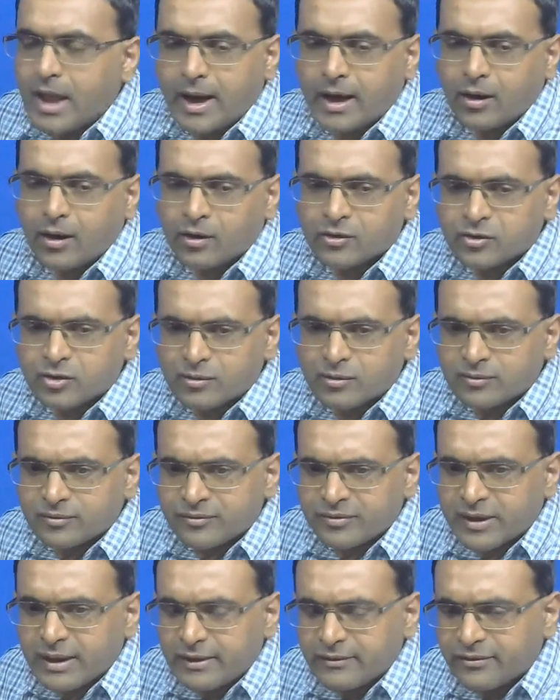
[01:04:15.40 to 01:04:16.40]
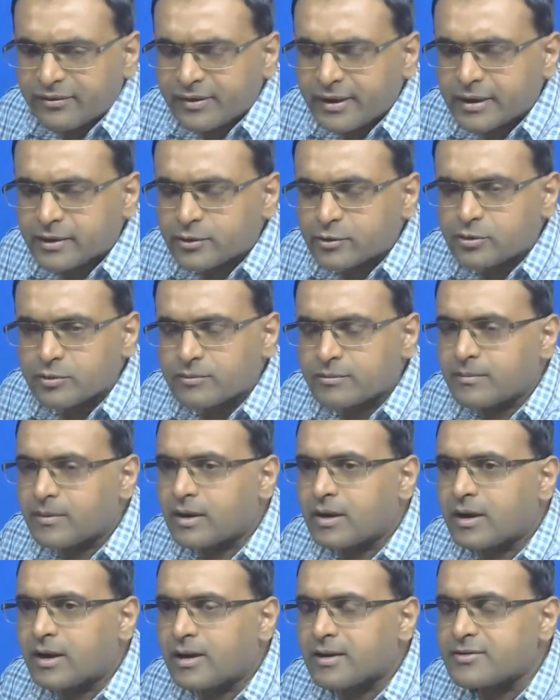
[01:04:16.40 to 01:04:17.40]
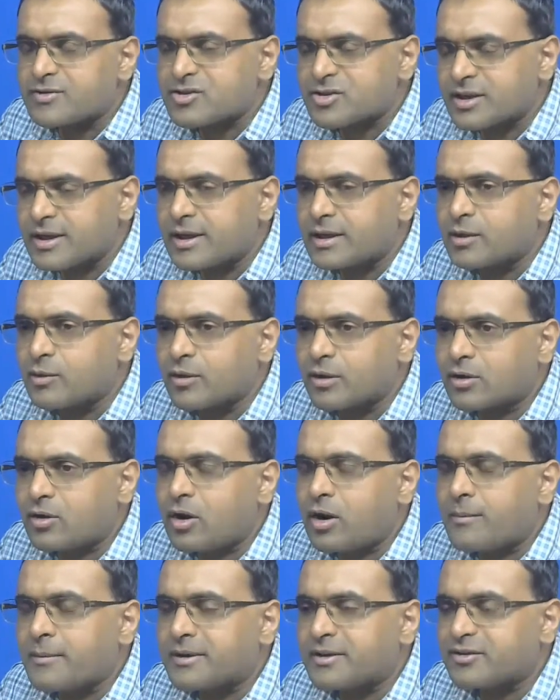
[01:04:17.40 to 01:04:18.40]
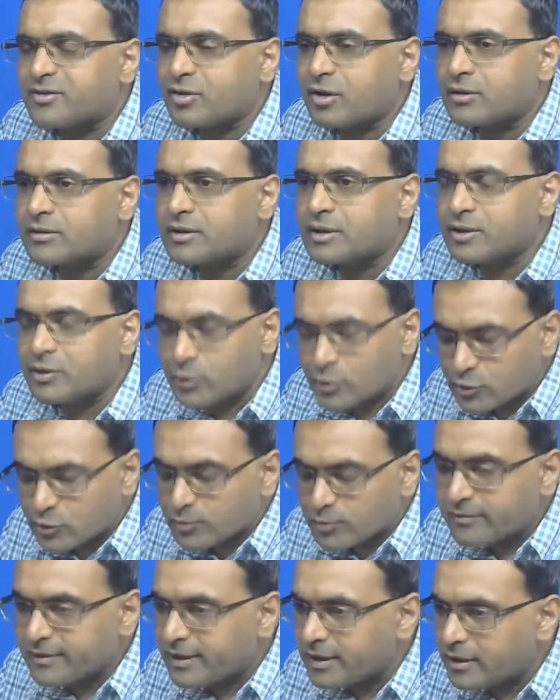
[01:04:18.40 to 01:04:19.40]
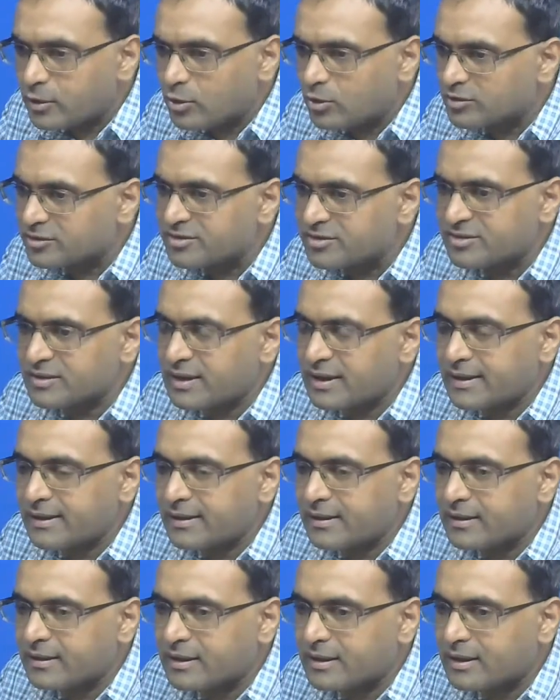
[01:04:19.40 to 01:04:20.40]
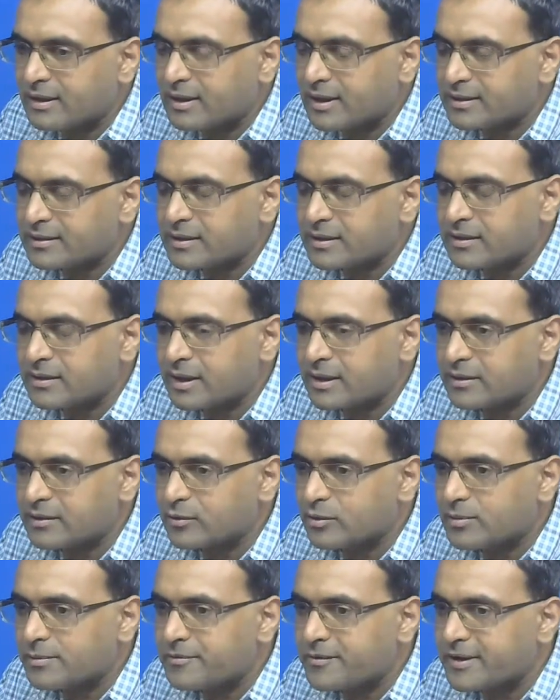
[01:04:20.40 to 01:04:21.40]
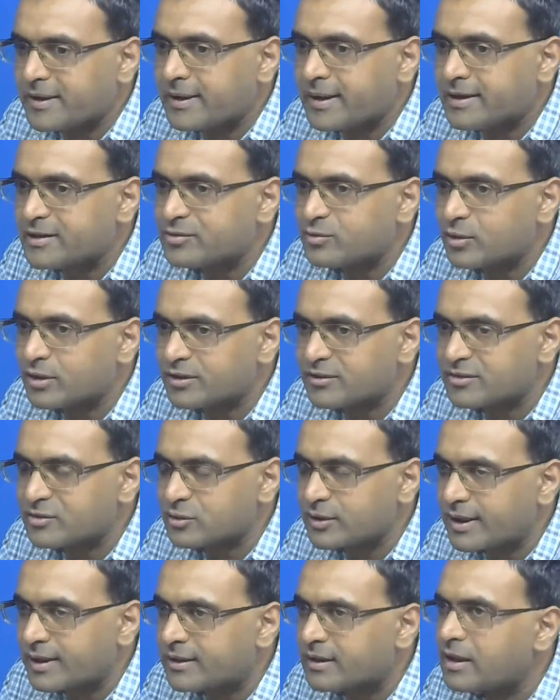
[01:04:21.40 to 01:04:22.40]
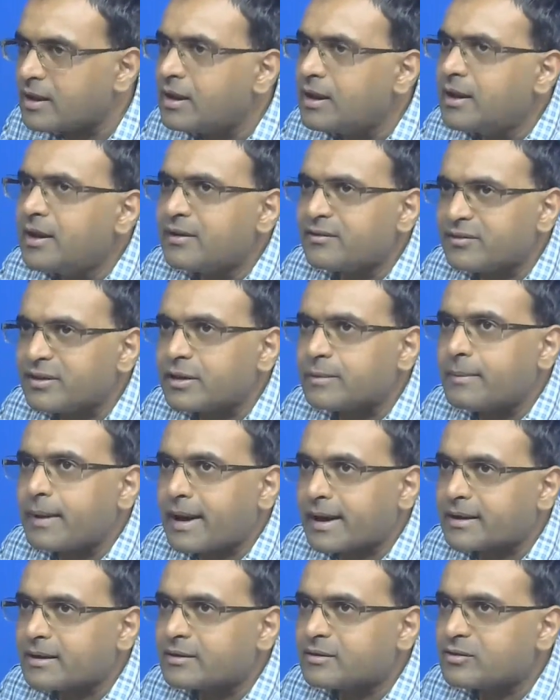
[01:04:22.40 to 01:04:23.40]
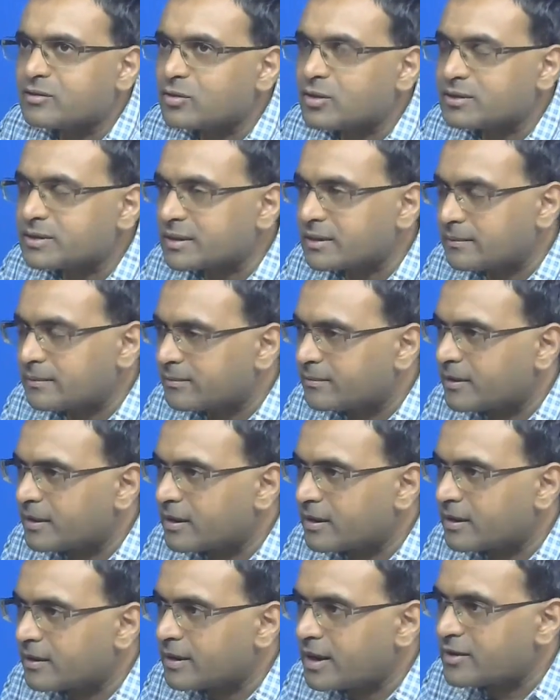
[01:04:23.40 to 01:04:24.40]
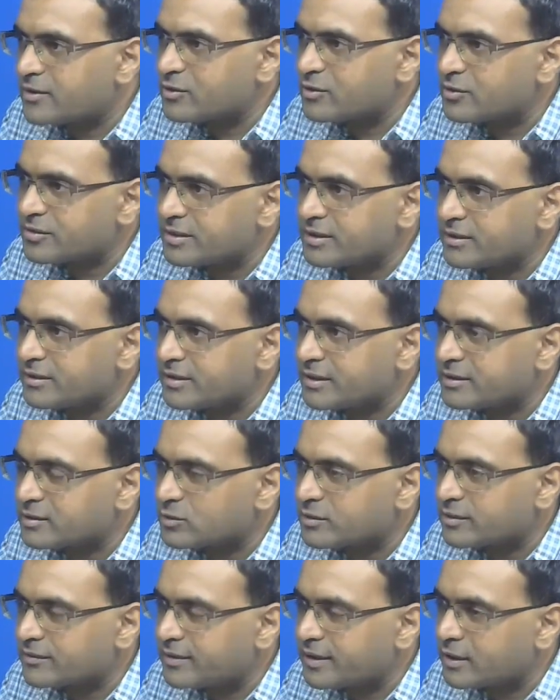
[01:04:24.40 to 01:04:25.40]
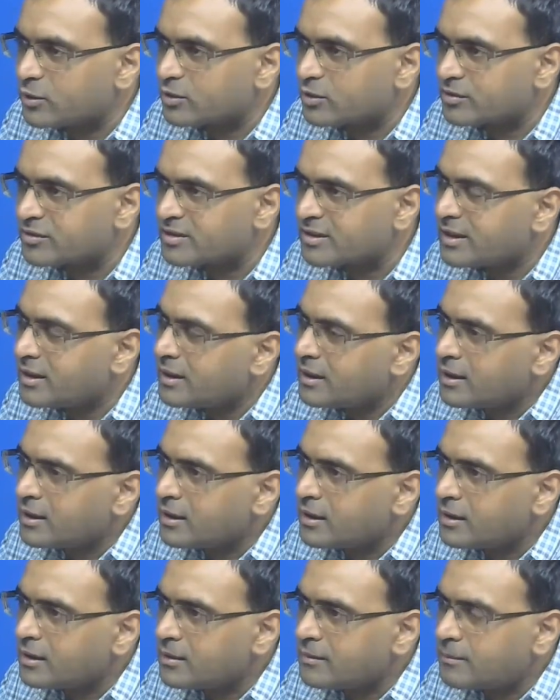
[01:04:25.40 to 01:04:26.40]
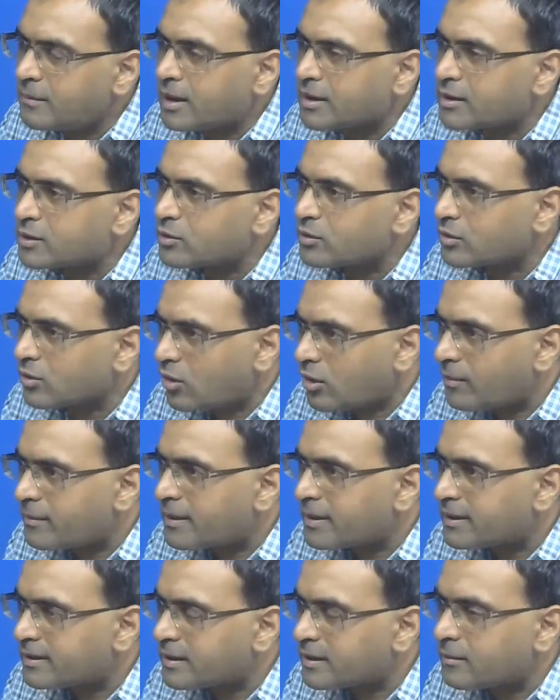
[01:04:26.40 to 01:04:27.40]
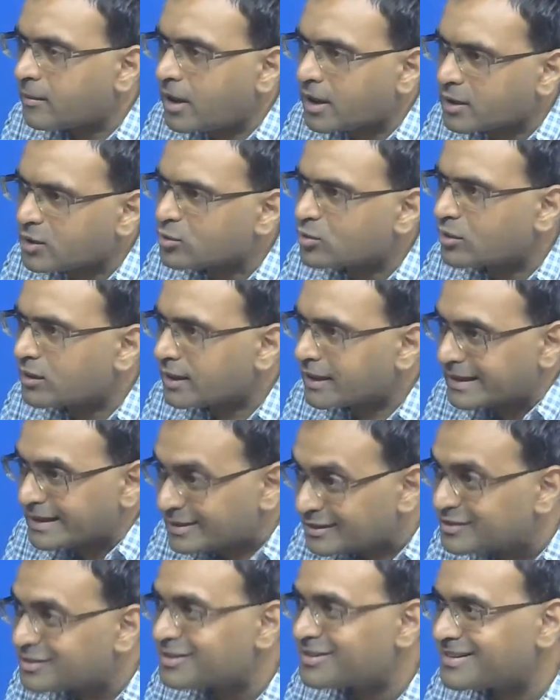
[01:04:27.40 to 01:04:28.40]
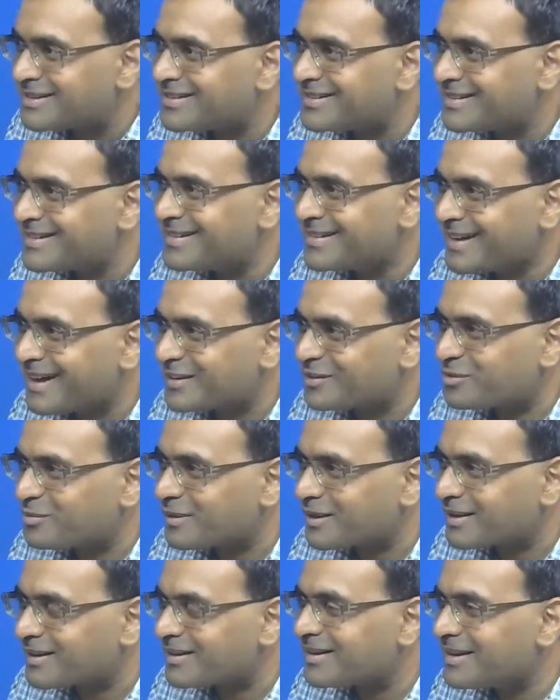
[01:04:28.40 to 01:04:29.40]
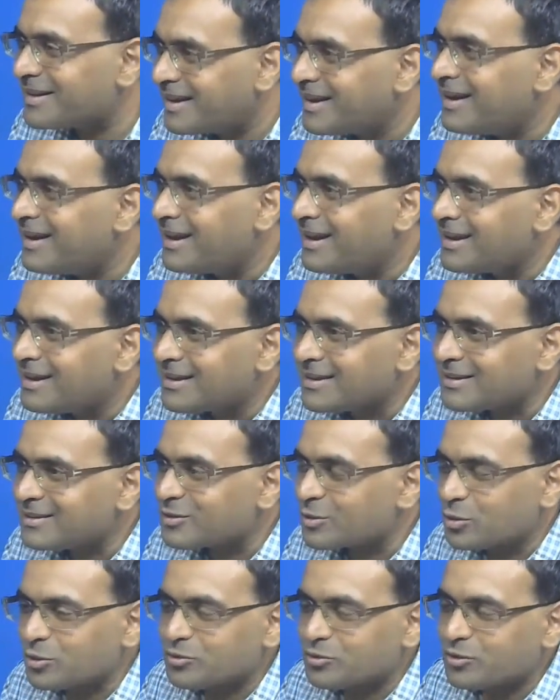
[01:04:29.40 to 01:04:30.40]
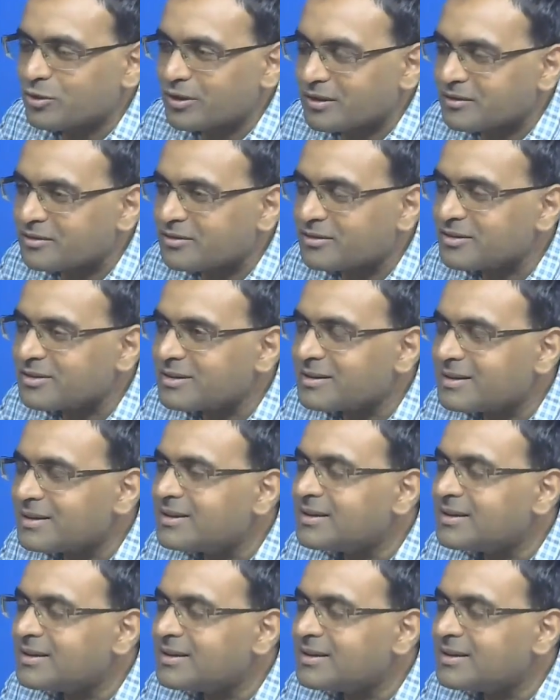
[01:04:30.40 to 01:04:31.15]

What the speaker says: And also feel free to share your comments on the YouTube videos, and I think it would be very nice for us to get feedback. So I think as you read through the videos, mark your comment and mark your likes as well. It's good for us.